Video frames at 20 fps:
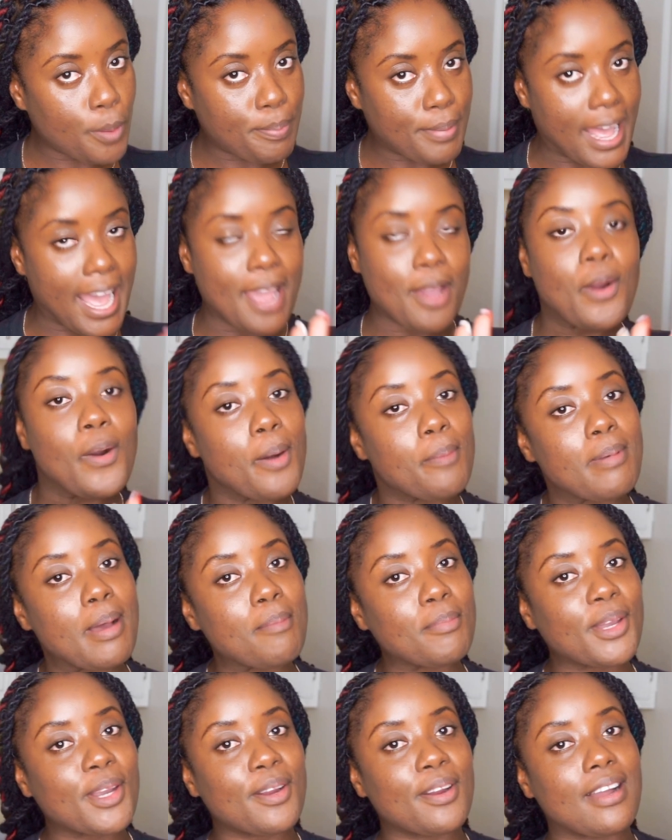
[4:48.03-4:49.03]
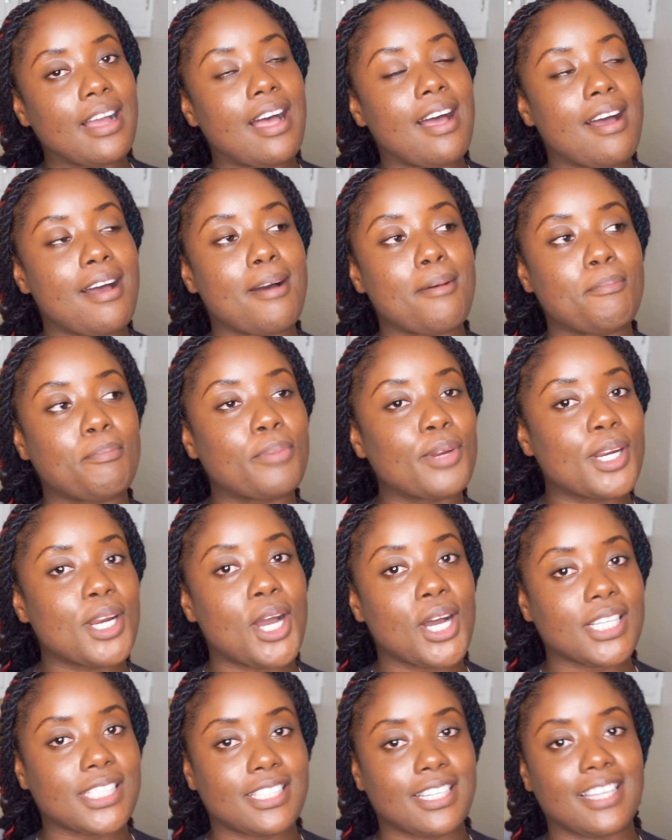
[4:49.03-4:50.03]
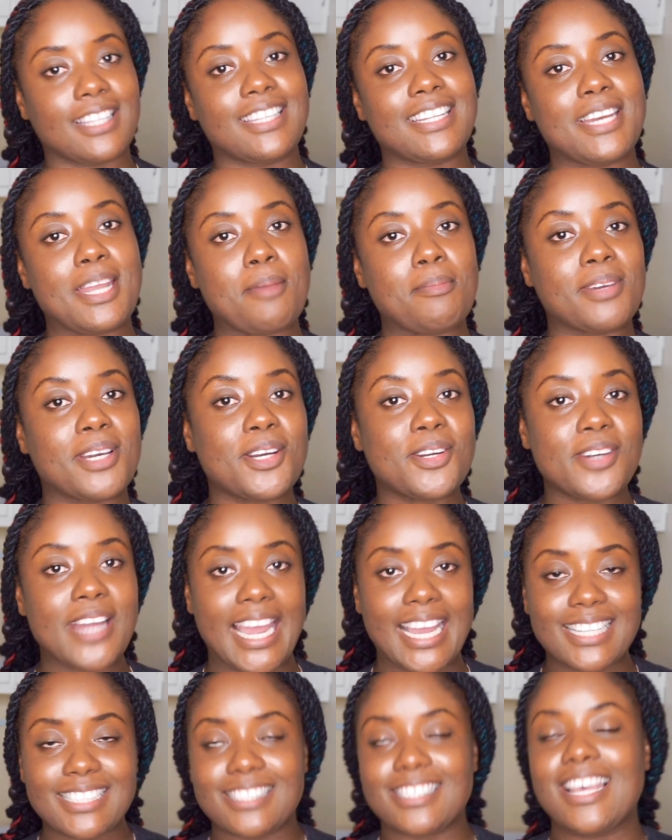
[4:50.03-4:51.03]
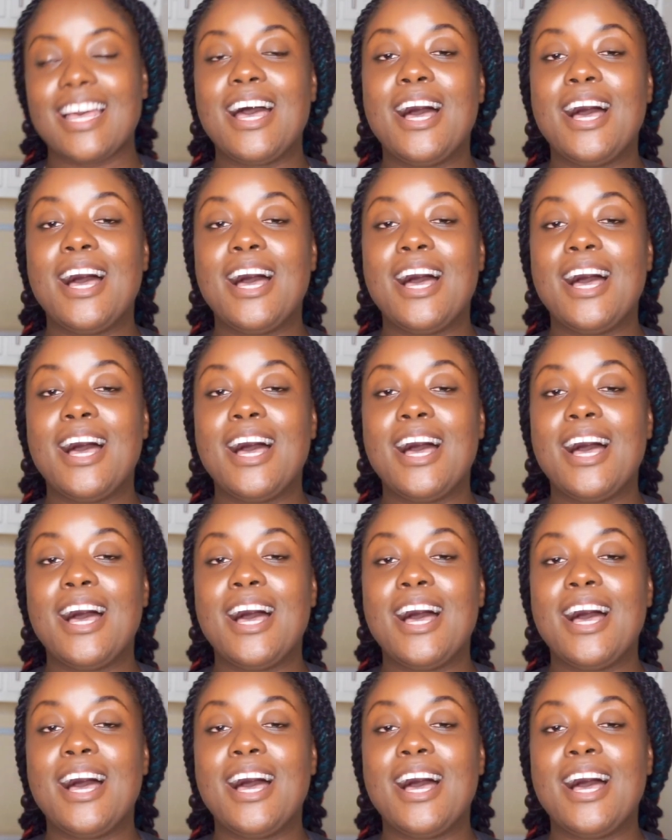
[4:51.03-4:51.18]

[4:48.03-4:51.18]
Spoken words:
I hope I'm pronouncing the name correct,